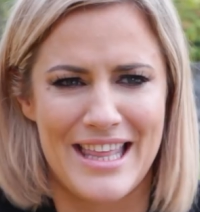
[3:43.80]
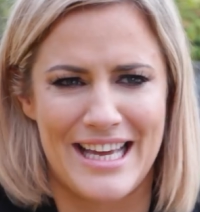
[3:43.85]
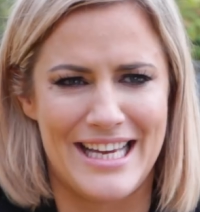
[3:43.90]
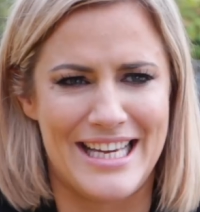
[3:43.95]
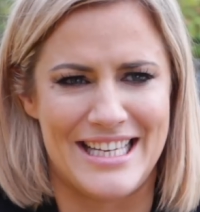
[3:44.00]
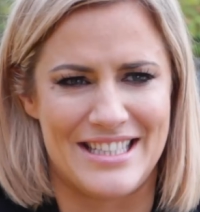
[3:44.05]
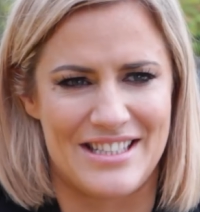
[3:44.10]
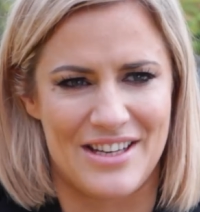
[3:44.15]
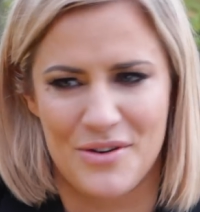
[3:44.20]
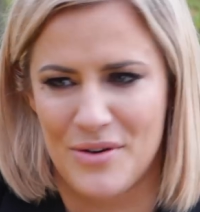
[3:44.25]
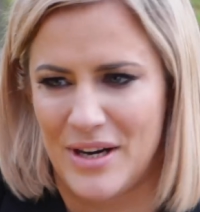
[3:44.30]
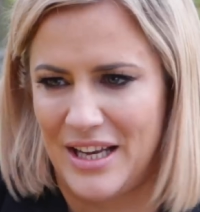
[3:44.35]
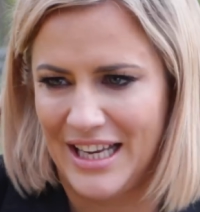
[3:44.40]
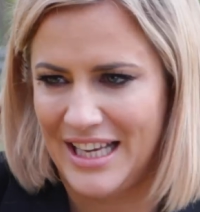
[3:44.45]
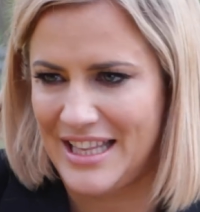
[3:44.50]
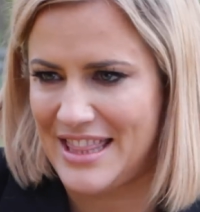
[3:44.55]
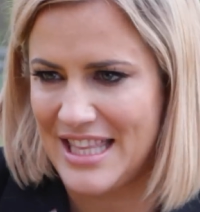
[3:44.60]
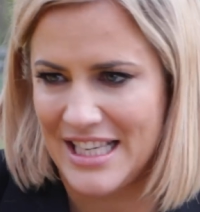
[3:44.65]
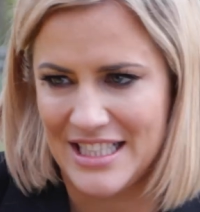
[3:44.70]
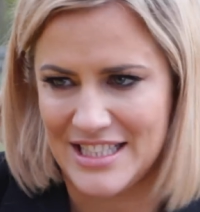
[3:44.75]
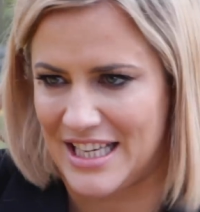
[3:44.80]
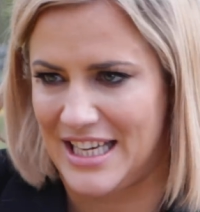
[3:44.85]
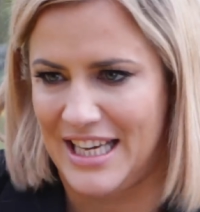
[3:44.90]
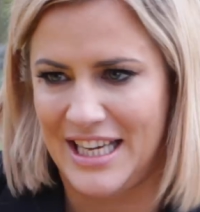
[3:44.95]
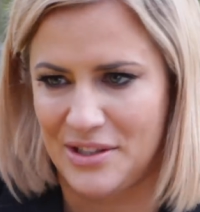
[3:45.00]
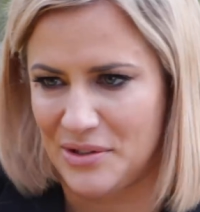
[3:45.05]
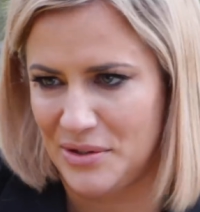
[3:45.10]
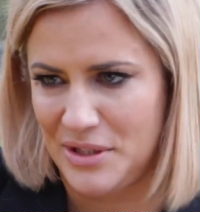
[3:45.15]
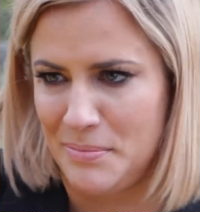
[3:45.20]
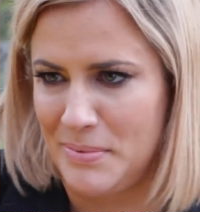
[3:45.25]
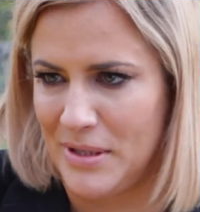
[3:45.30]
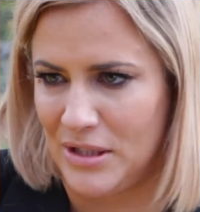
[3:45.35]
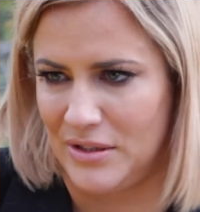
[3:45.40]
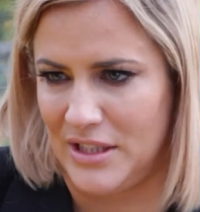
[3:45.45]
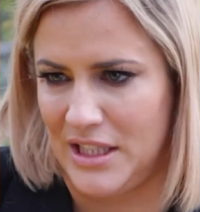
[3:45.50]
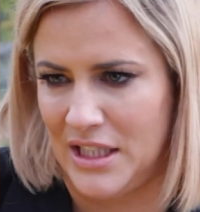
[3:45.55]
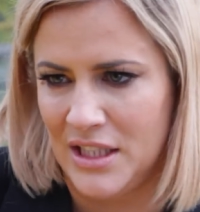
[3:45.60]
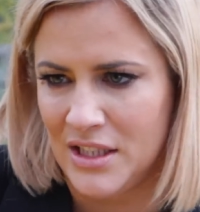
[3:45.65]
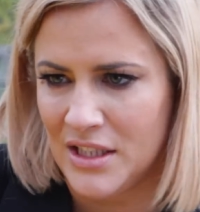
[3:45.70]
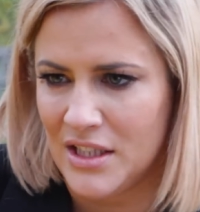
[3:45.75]
that is. I quite like things that are
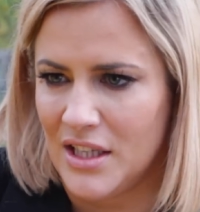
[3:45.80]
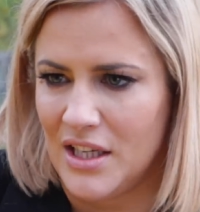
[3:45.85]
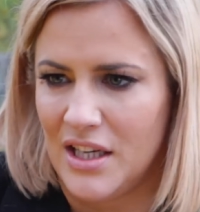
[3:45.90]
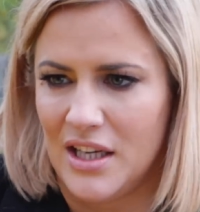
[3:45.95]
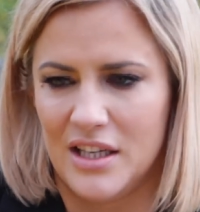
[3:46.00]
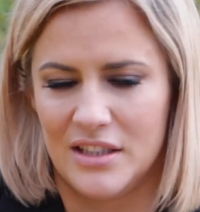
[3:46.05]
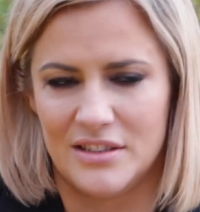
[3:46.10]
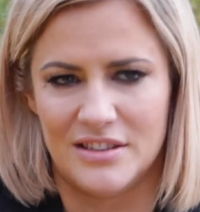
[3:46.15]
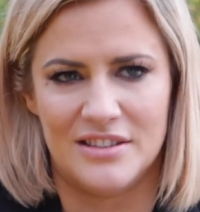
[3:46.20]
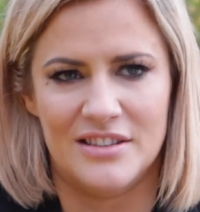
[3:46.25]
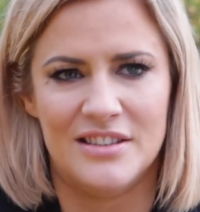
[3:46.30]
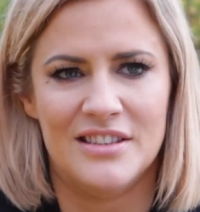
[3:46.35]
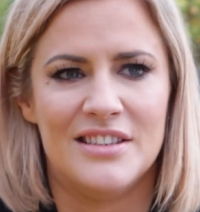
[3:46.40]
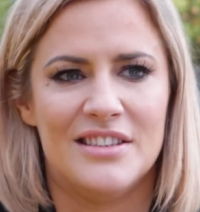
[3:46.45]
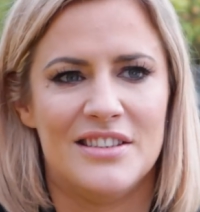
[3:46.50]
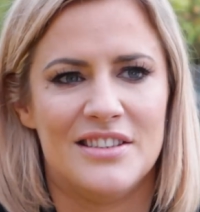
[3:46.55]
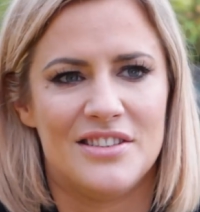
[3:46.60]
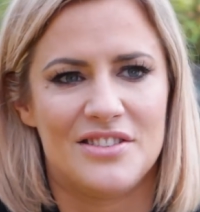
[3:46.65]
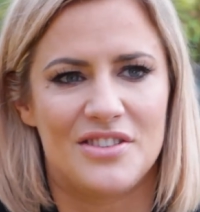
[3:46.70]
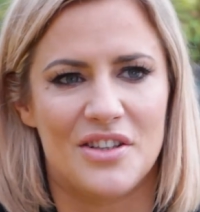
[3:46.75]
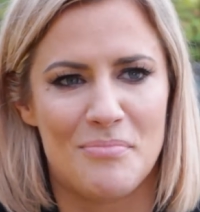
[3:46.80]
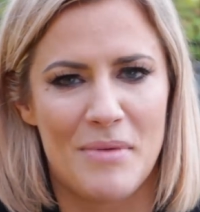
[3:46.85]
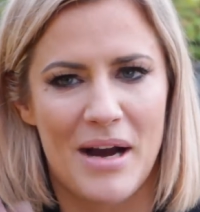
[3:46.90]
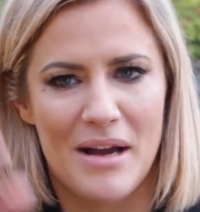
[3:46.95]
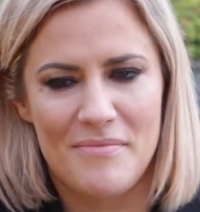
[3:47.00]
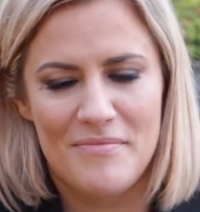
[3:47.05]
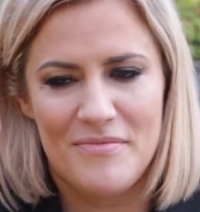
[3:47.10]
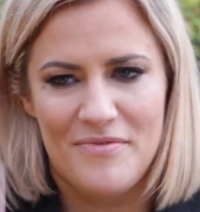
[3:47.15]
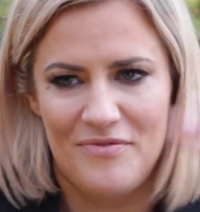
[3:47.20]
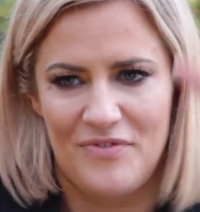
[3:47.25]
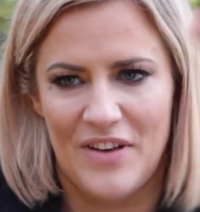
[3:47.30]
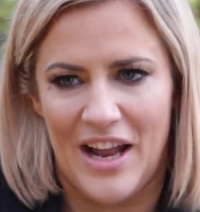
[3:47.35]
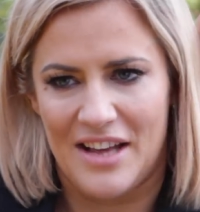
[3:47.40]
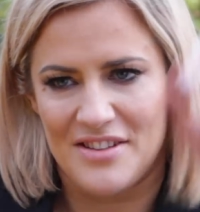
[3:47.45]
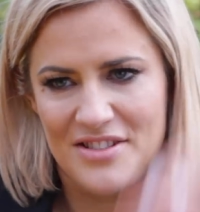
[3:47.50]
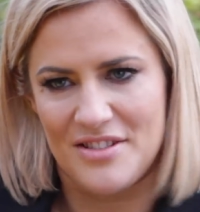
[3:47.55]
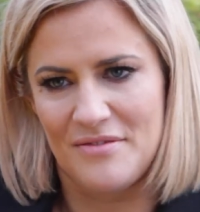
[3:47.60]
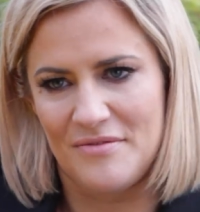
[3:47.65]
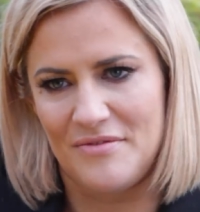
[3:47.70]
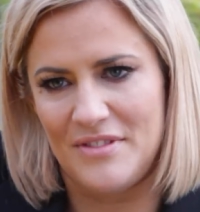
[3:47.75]
higgledy-piggledy. And so my
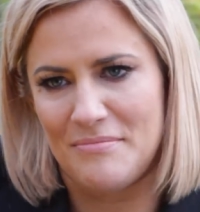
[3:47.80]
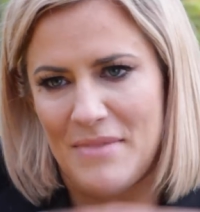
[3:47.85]
flats and